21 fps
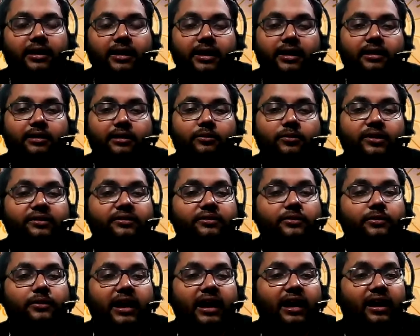and
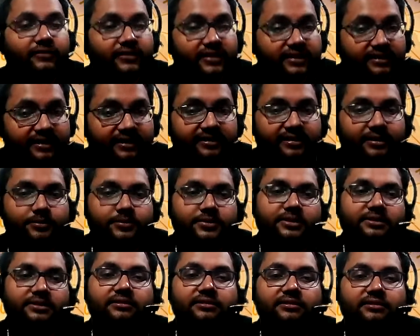once you have this
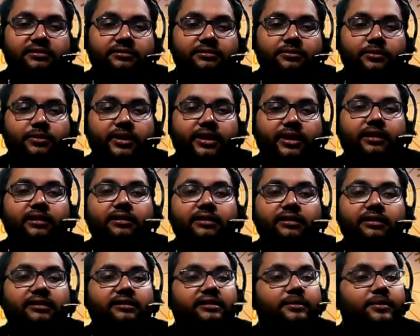acceptance okay
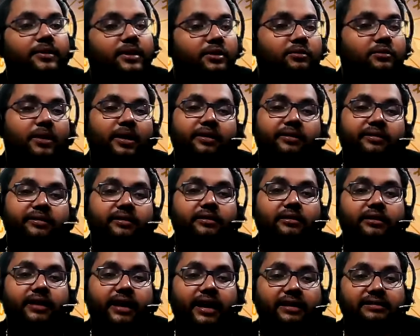it is similar to mars
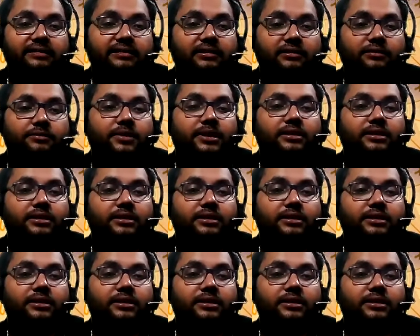in cancer